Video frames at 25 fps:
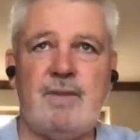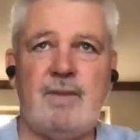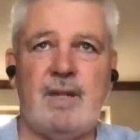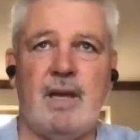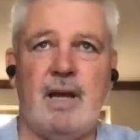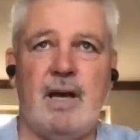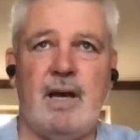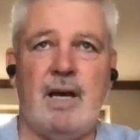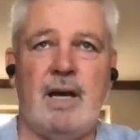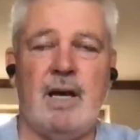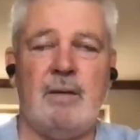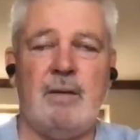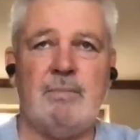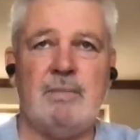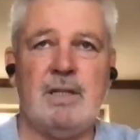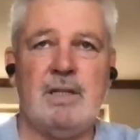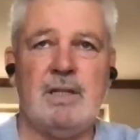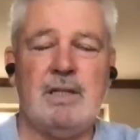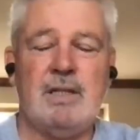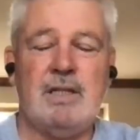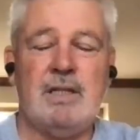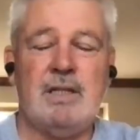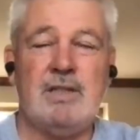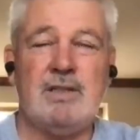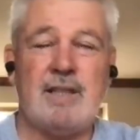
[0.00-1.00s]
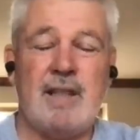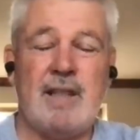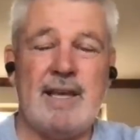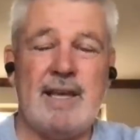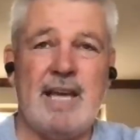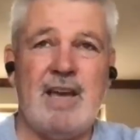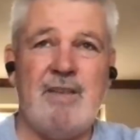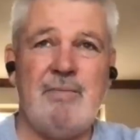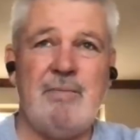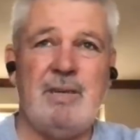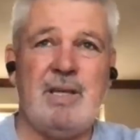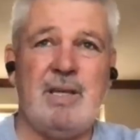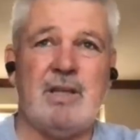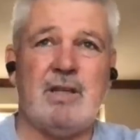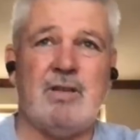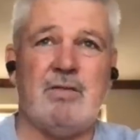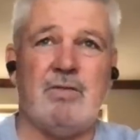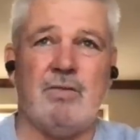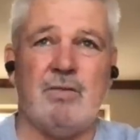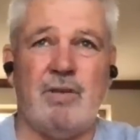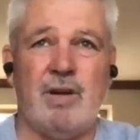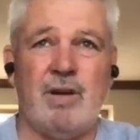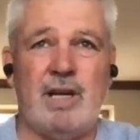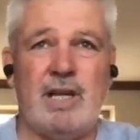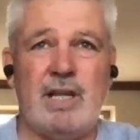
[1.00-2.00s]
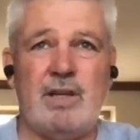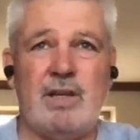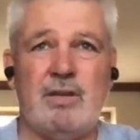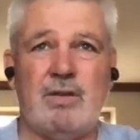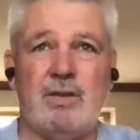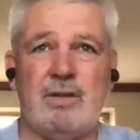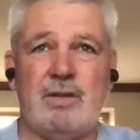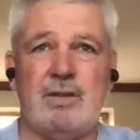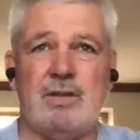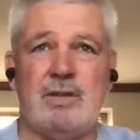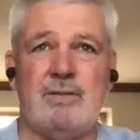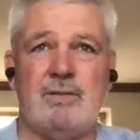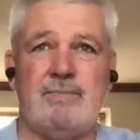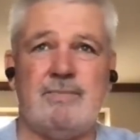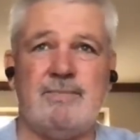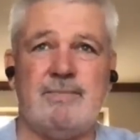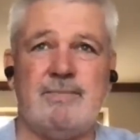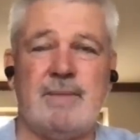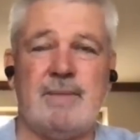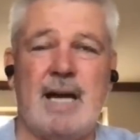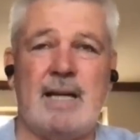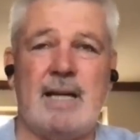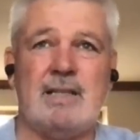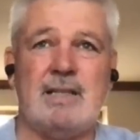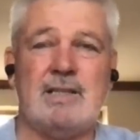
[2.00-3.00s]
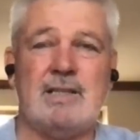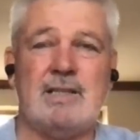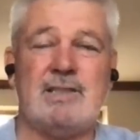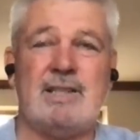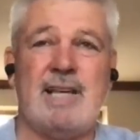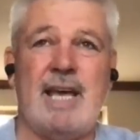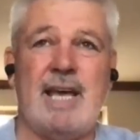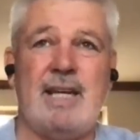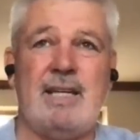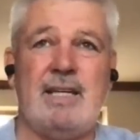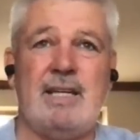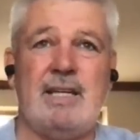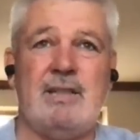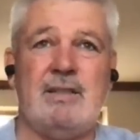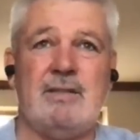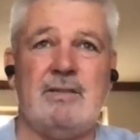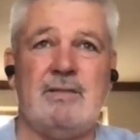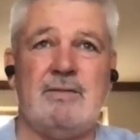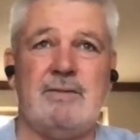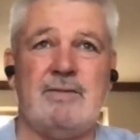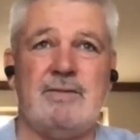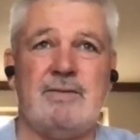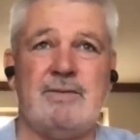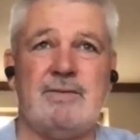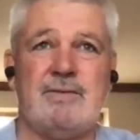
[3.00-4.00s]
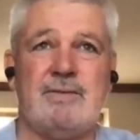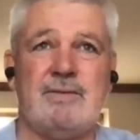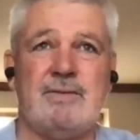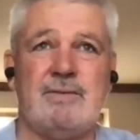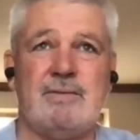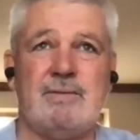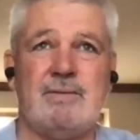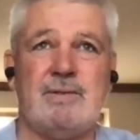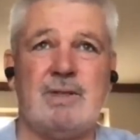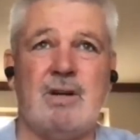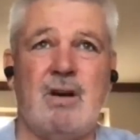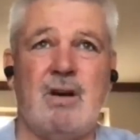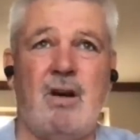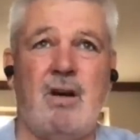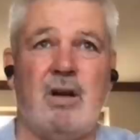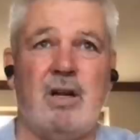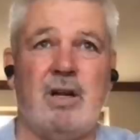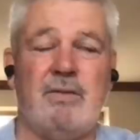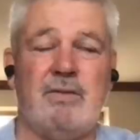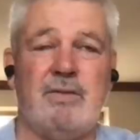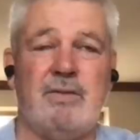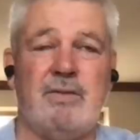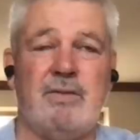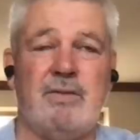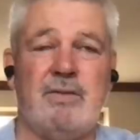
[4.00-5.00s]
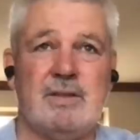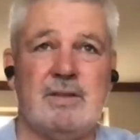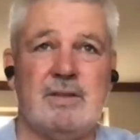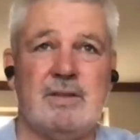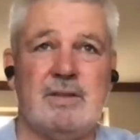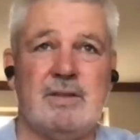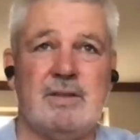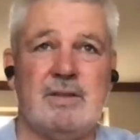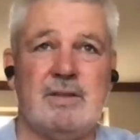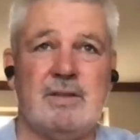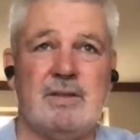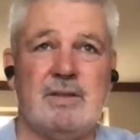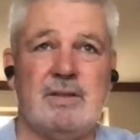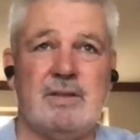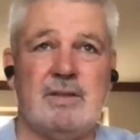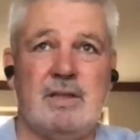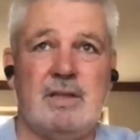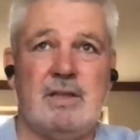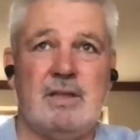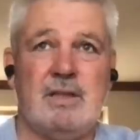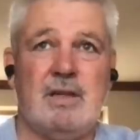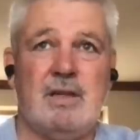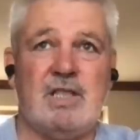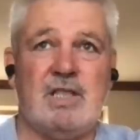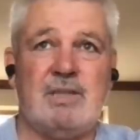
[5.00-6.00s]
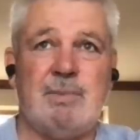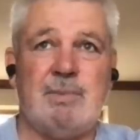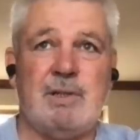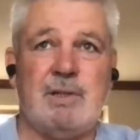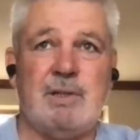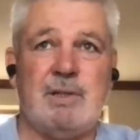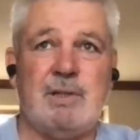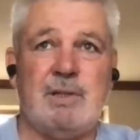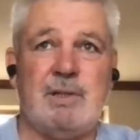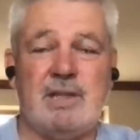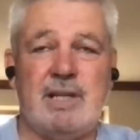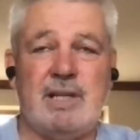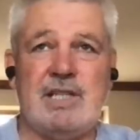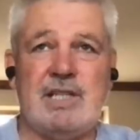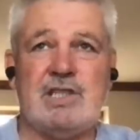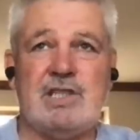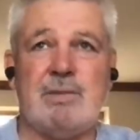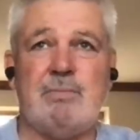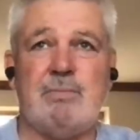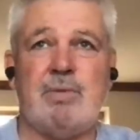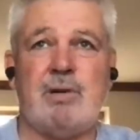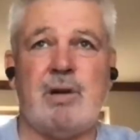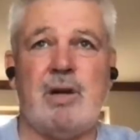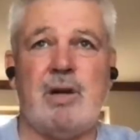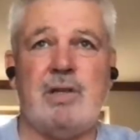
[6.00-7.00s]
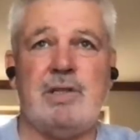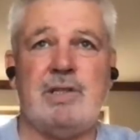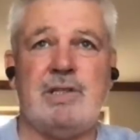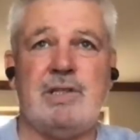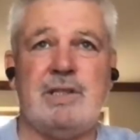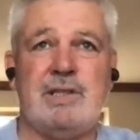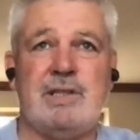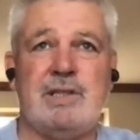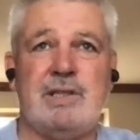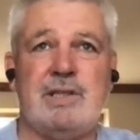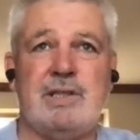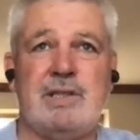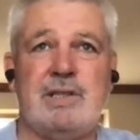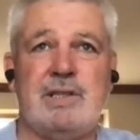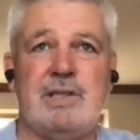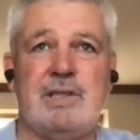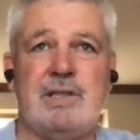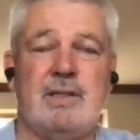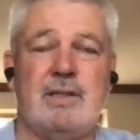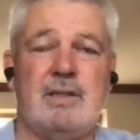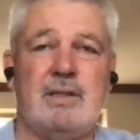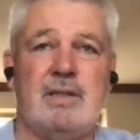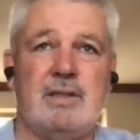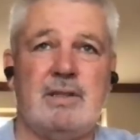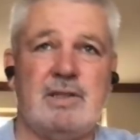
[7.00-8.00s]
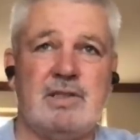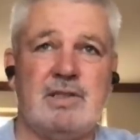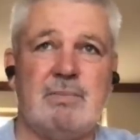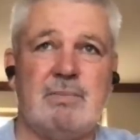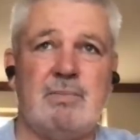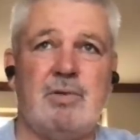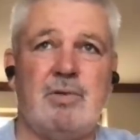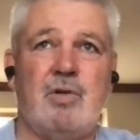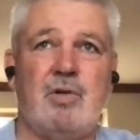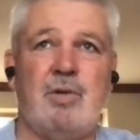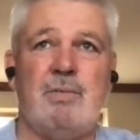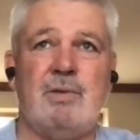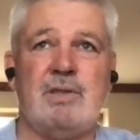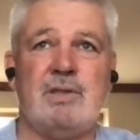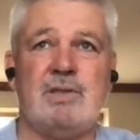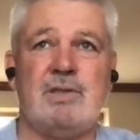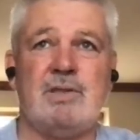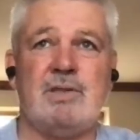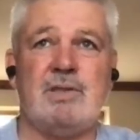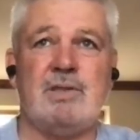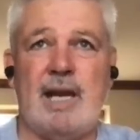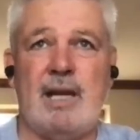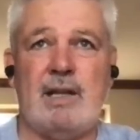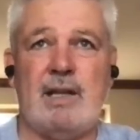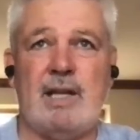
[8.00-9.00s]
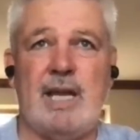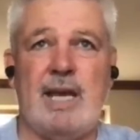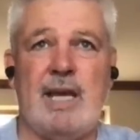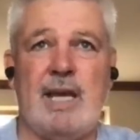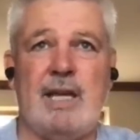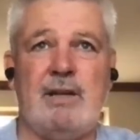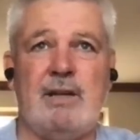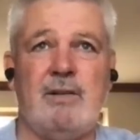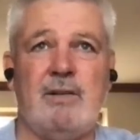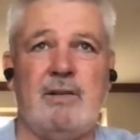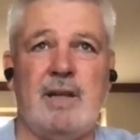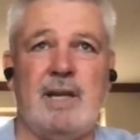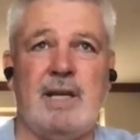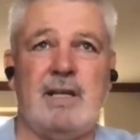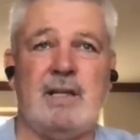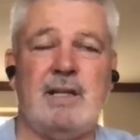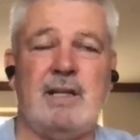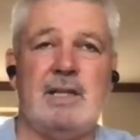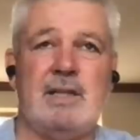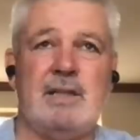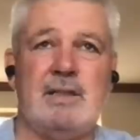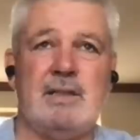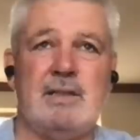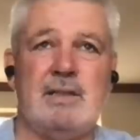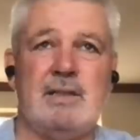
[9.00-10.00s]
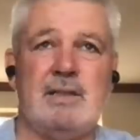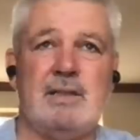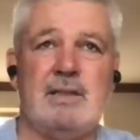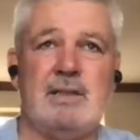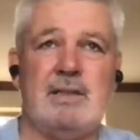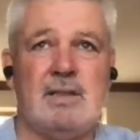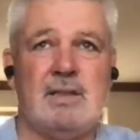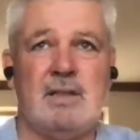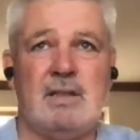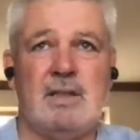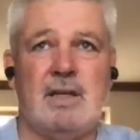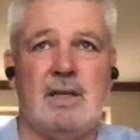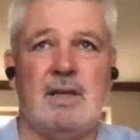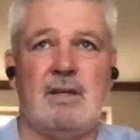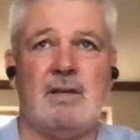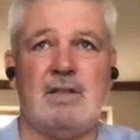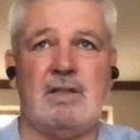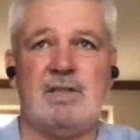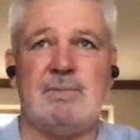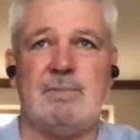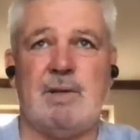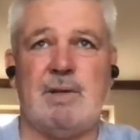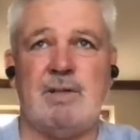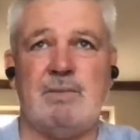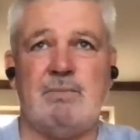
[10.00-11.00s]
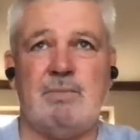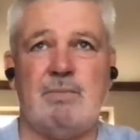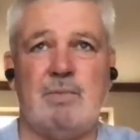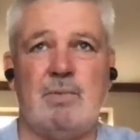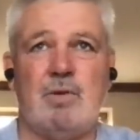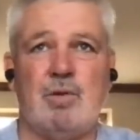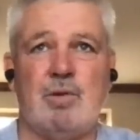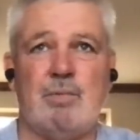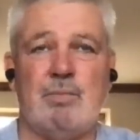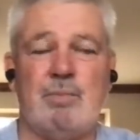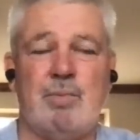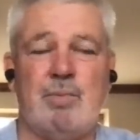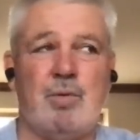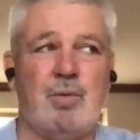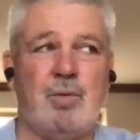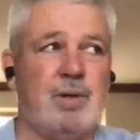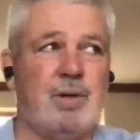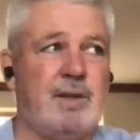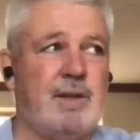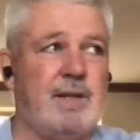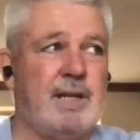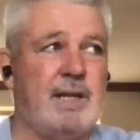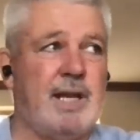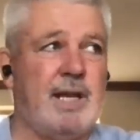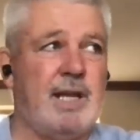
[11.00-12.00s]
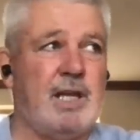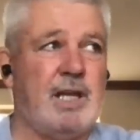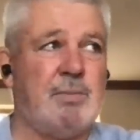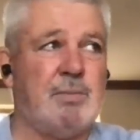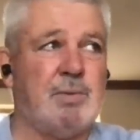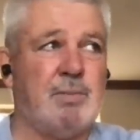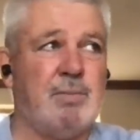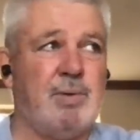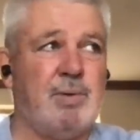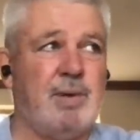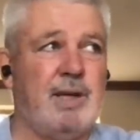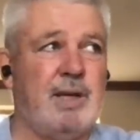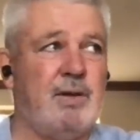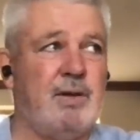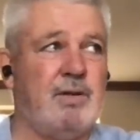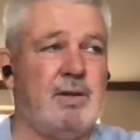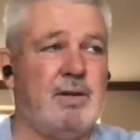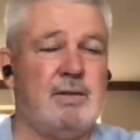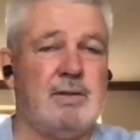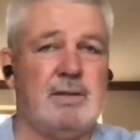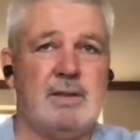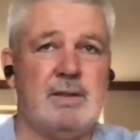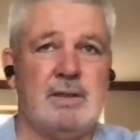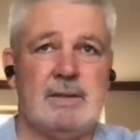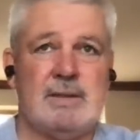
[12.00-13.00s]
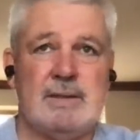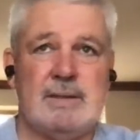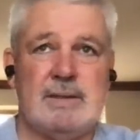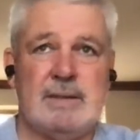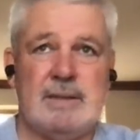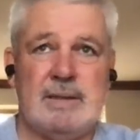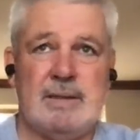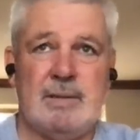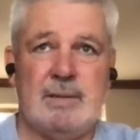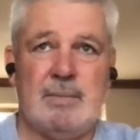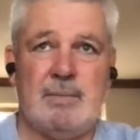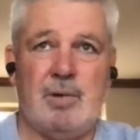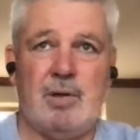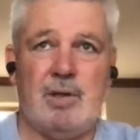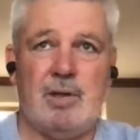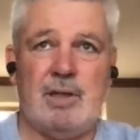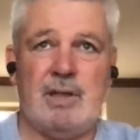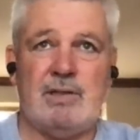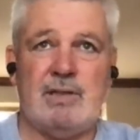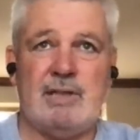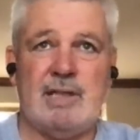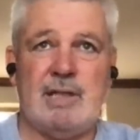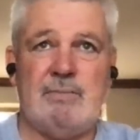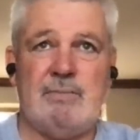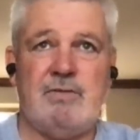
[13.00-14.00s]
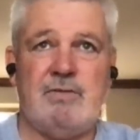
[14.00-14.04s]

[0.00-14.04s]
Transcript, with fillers: um, so that gave me a really good understanding of kind of, I suppose, the selection process and the disappointments and how you handle that, and then, and I suppose more importantly, then how you prepare and put in the team